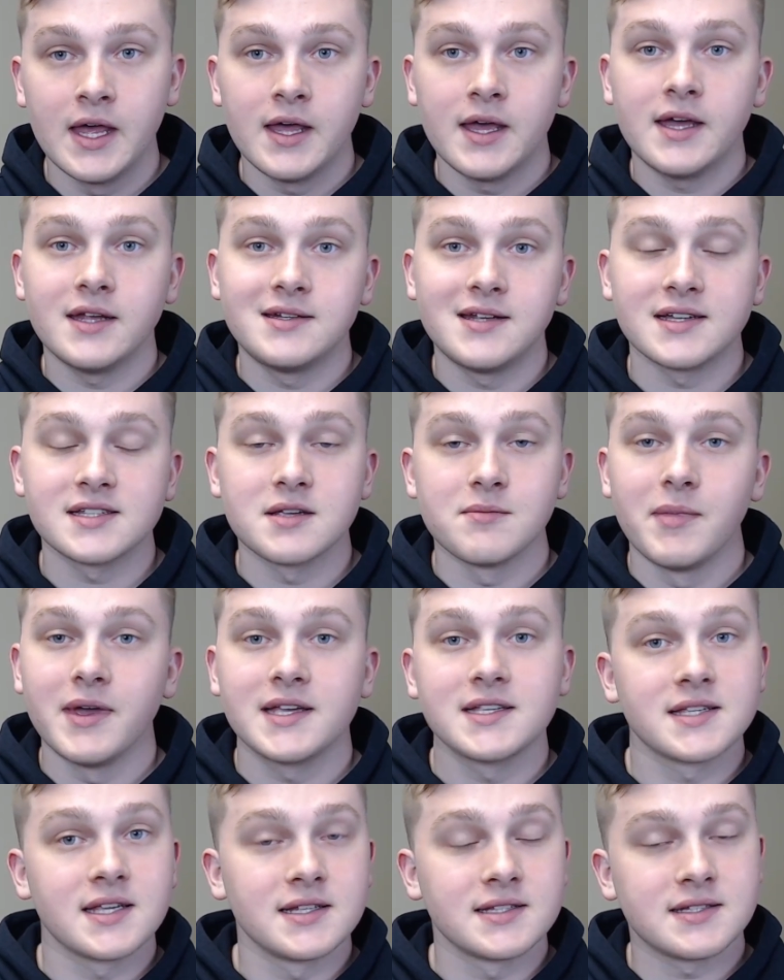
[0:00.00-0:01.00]
It doesn't make
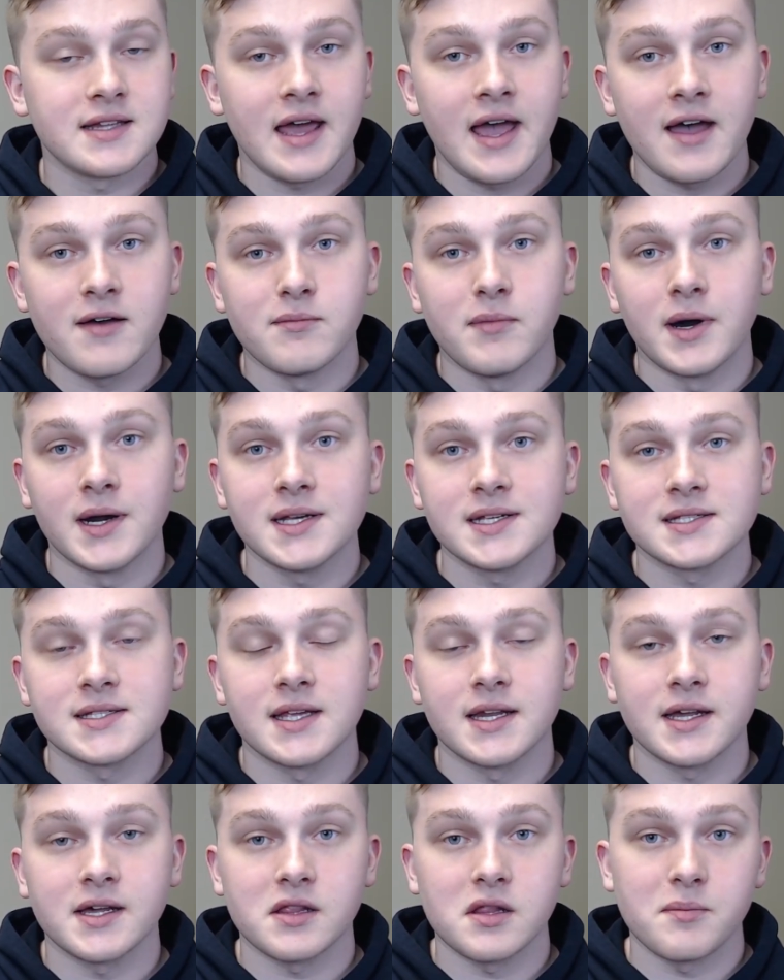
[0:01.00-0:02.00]
sense to have money
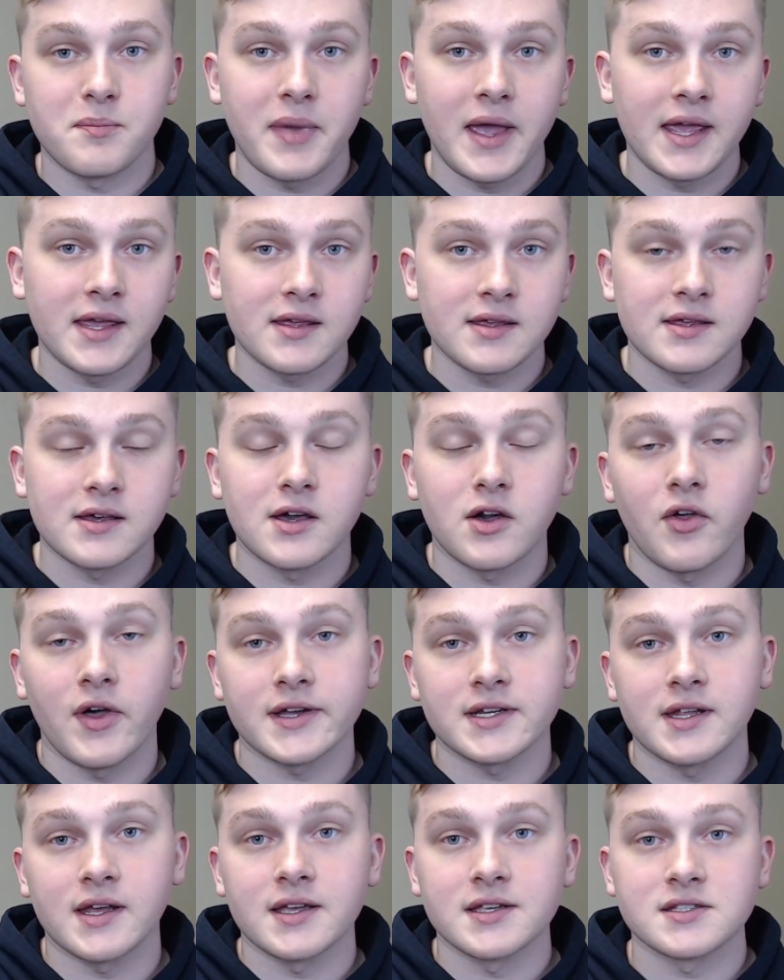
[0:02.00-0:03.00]
sitting in the bank
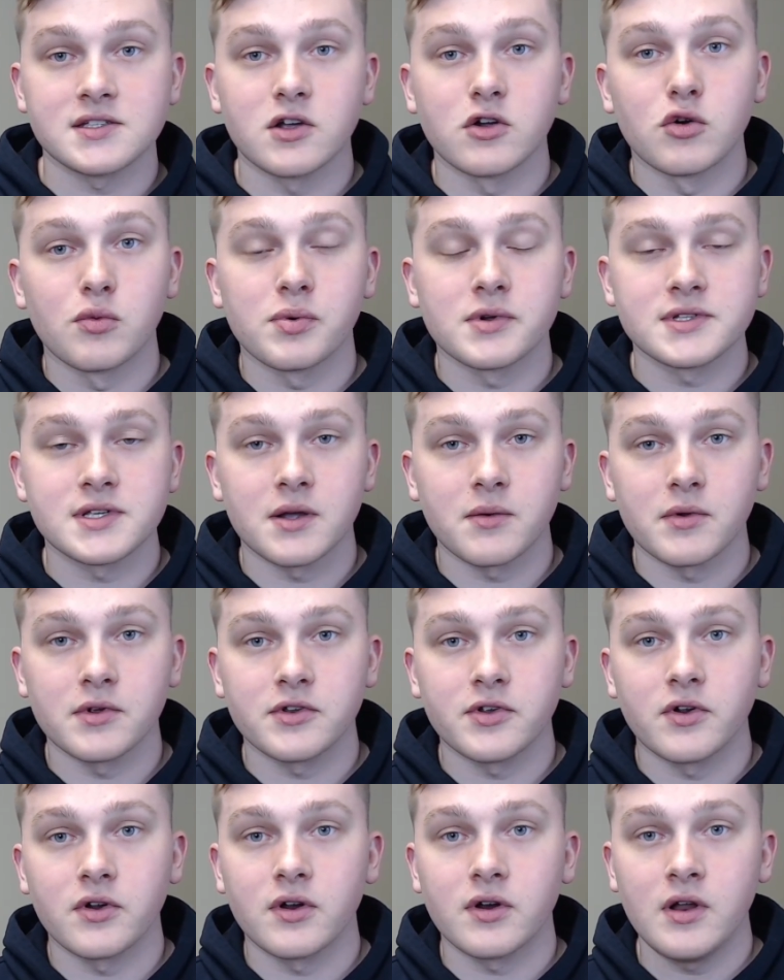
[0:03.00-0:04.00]
collecting a 0%
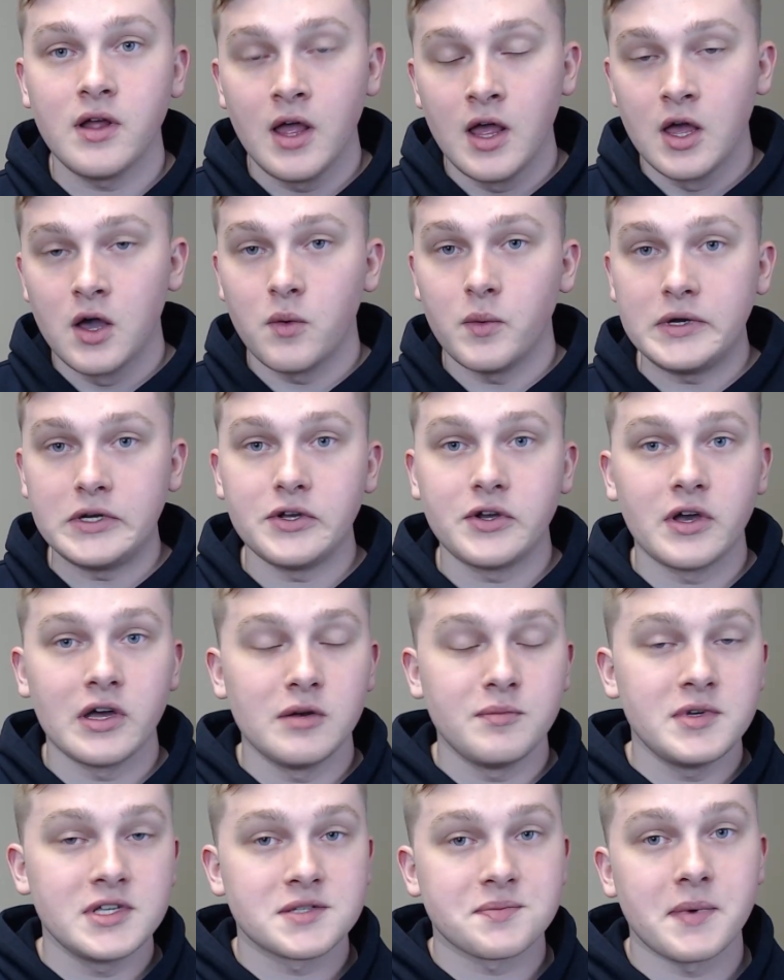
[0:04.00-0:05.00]
return when you could
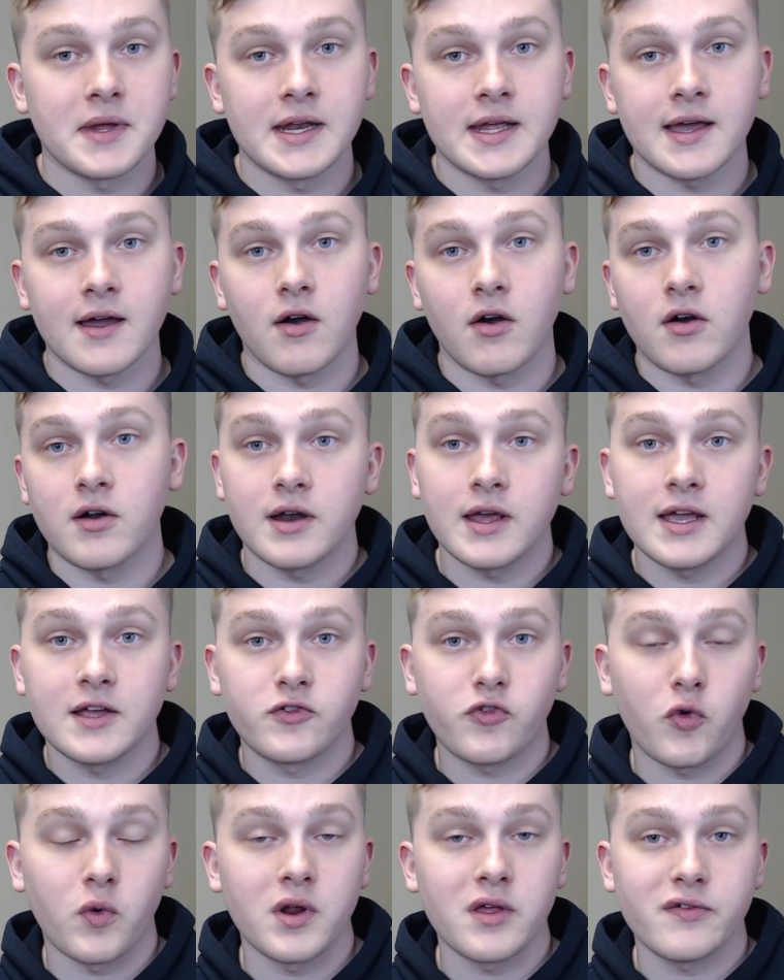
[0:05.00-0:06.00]
be spending it on a
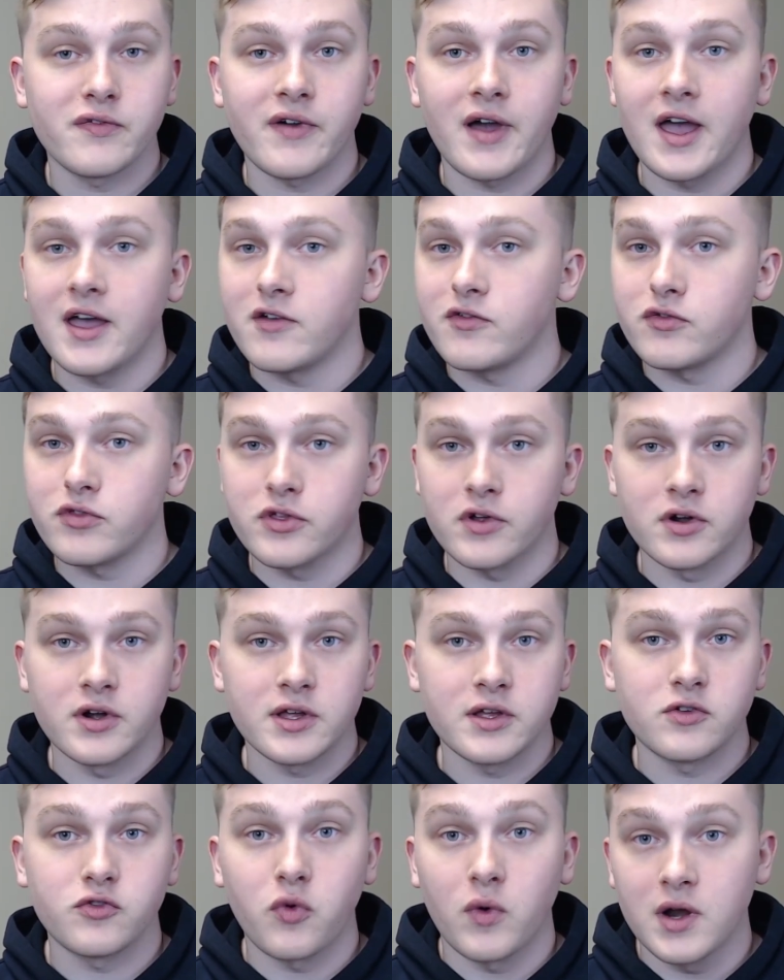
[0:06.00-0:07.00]
25,
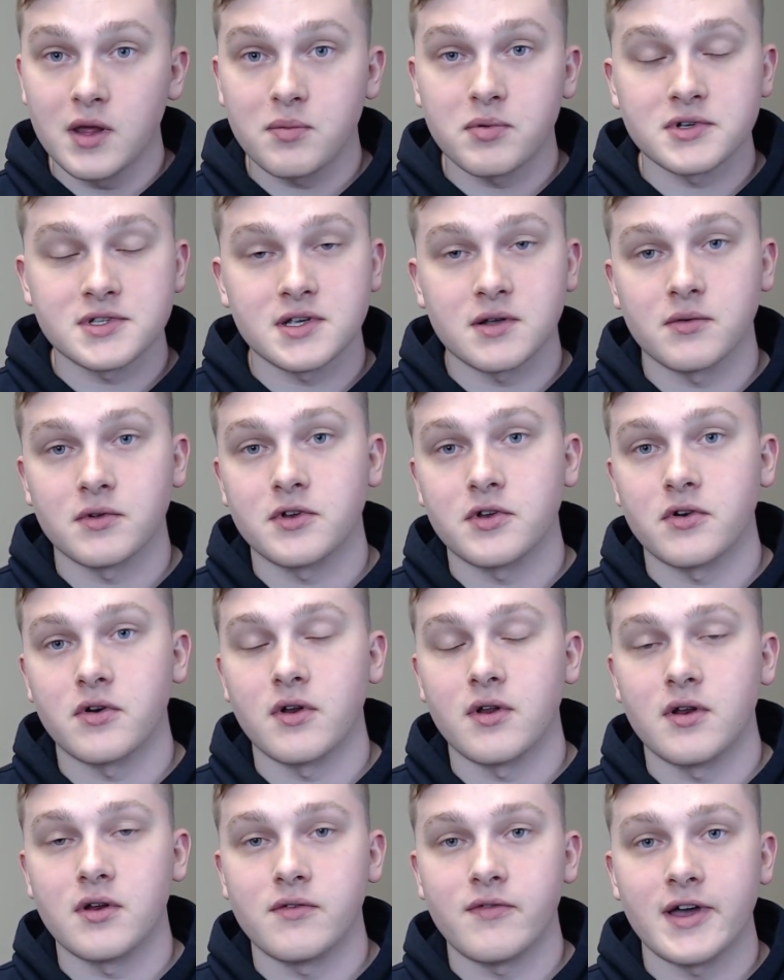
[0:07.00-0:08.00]
30, 20% return
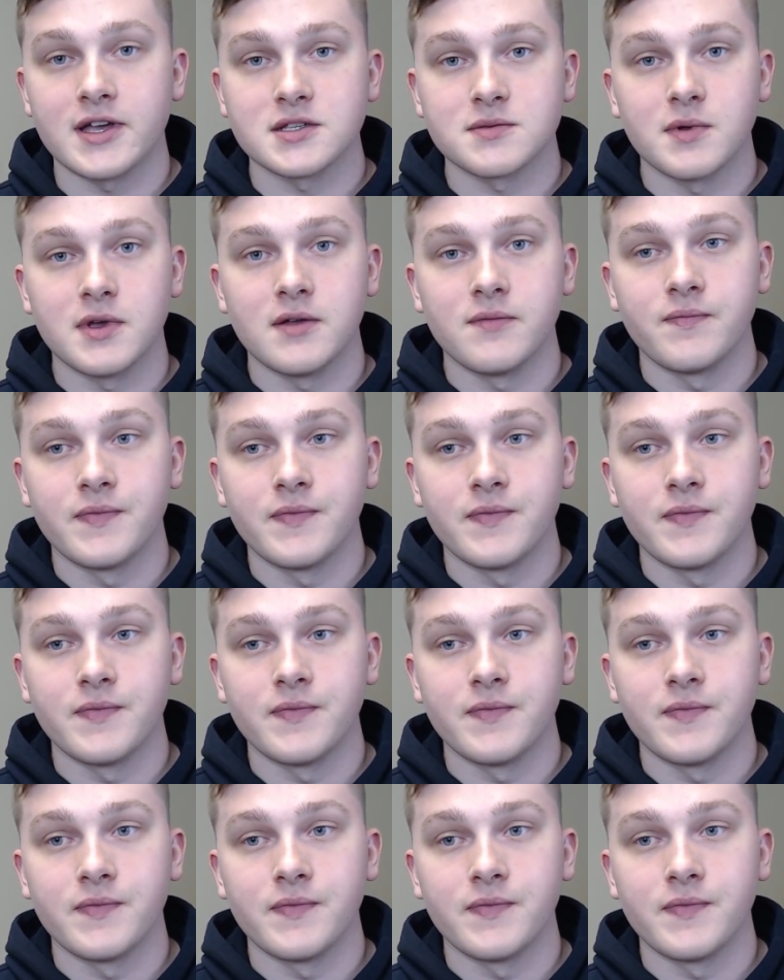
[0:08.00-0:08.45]
on investment.